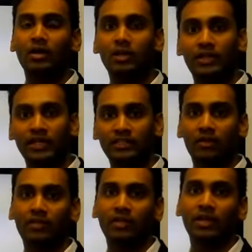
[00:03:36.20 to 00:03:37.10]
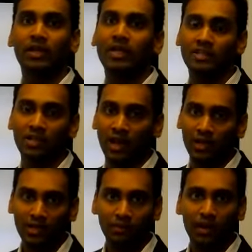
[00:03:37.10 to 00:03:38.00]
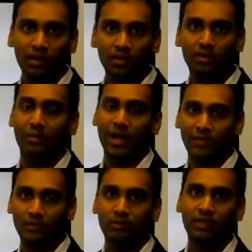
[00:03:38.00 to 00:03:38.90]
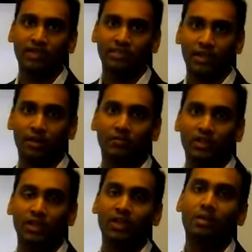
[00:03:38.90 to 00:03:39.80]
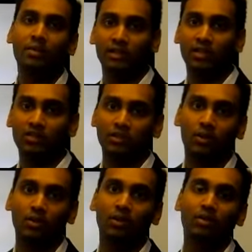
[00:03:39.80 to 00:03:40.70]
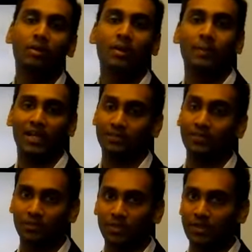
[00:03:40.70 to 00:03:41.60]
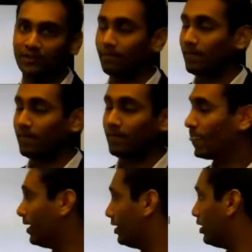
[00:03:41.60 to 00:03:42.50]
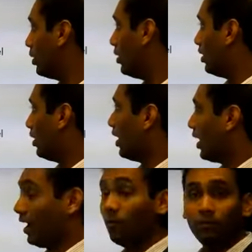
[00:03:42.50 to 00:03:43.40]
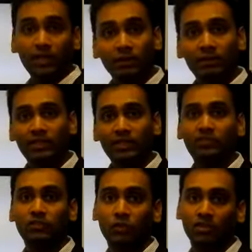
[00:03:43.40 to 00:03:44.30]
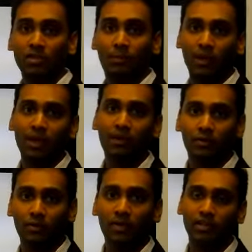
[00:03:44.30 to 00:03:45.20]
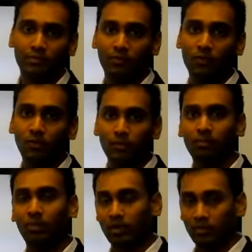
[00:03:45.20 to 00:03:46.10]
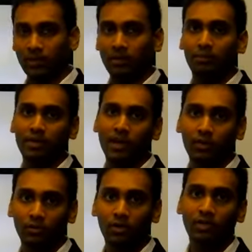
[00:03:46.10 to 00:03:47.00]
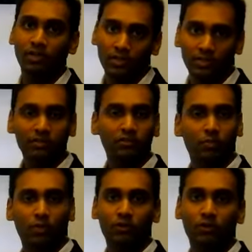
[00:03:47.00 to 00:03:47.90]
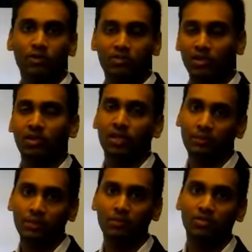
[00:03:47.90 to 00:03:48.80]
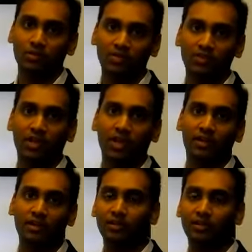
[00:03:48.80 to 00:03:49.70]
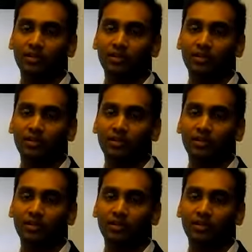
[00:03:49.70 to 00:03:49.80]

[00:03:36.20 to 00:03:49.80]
takes care of the engine idling part. The maximum takes care of the limiting the engine to the maximum speed. Now, even this uses a PI controller as before, but the PI controller in this module is a little bit more sophisticated